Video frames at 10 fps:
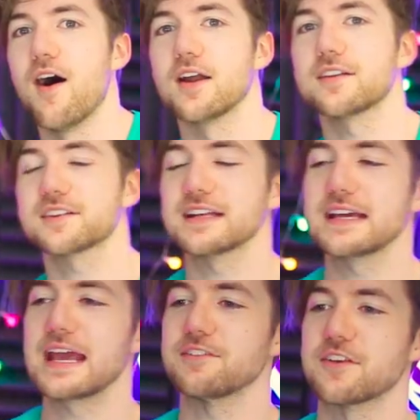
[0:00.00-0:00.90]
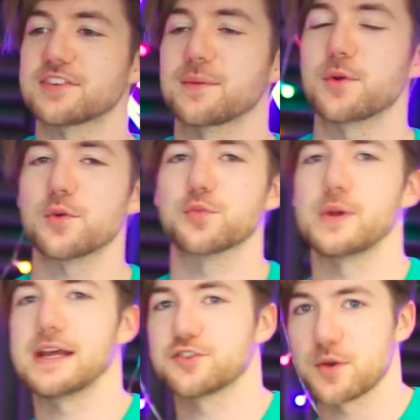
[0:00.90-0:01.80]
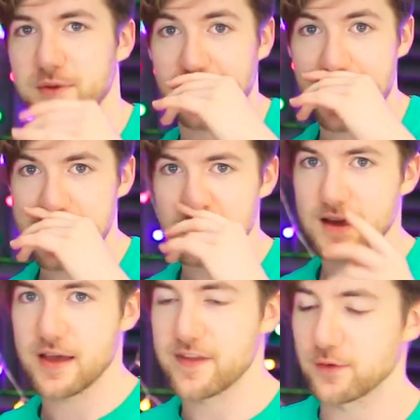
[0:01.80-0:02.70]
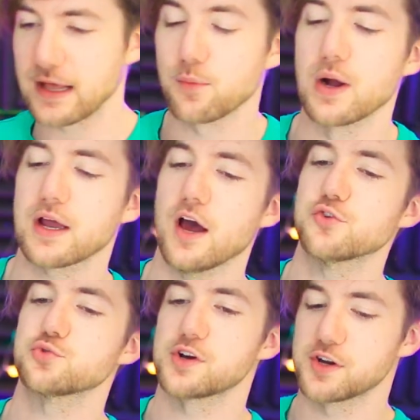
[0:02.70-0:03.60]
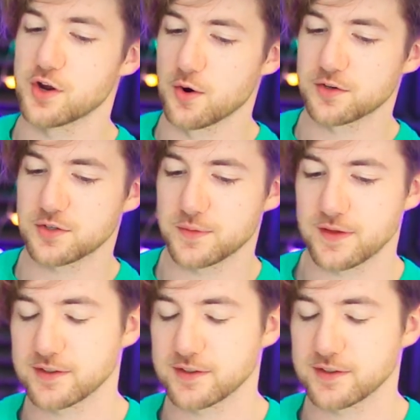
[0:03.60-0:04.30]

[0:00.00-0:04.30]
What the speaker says: if someone was winning a trip to Canada and they were like, what country are you going to? And they